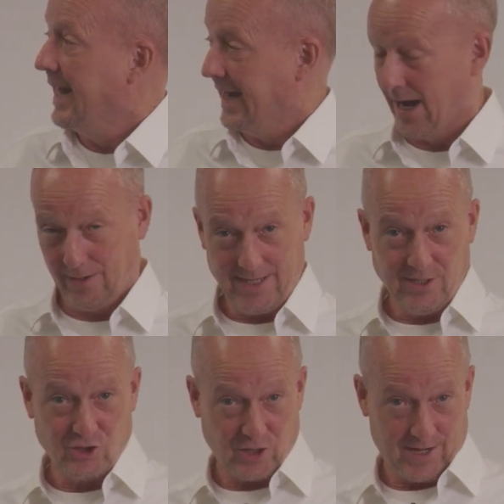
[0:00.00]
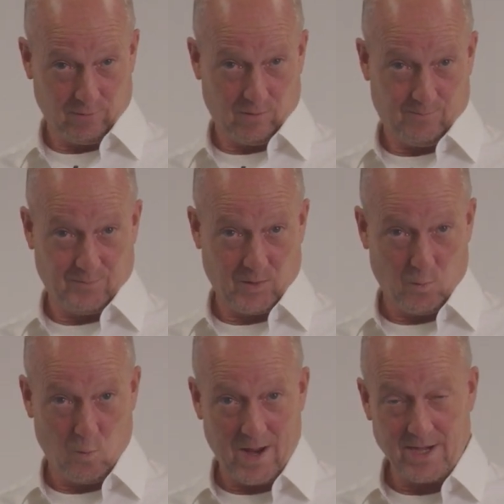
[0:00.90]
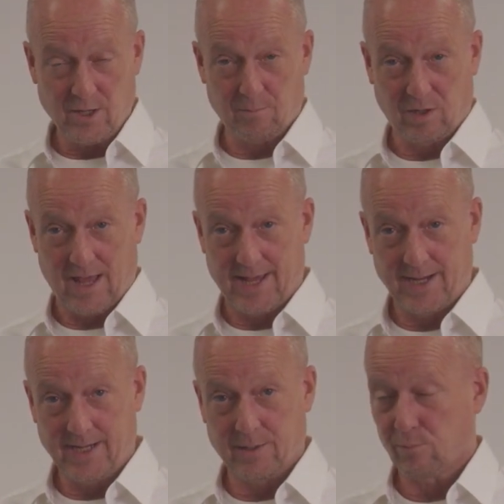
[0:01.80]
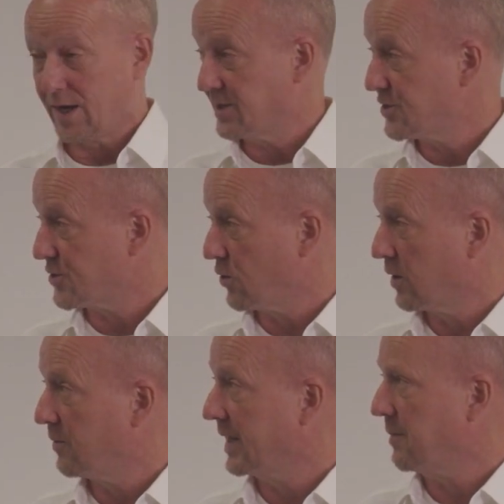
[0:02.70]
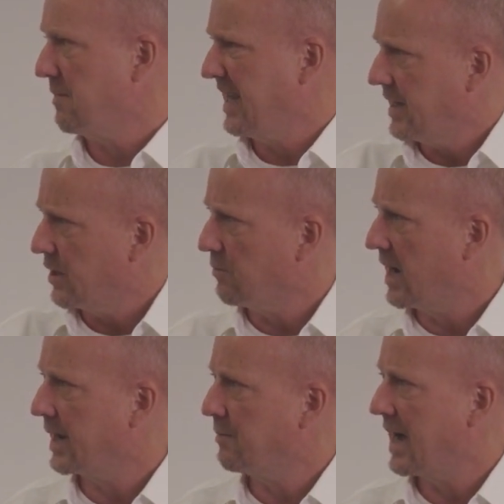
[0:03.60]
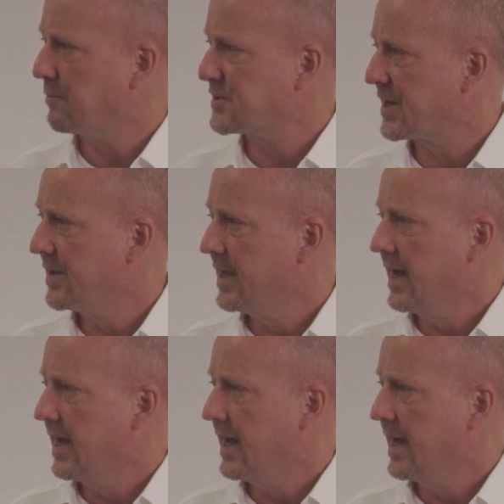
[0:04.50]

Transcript: Now, in general, when you're planning and brainstorming and making your mind maps,